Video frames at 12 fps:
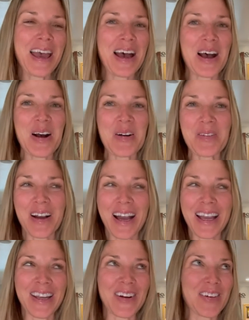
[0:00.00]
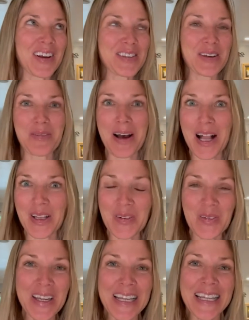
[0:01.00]
We also have
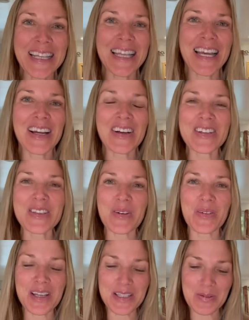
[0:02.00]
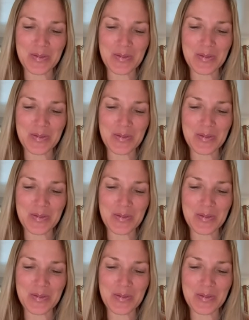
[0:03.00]
Halloween in there. So it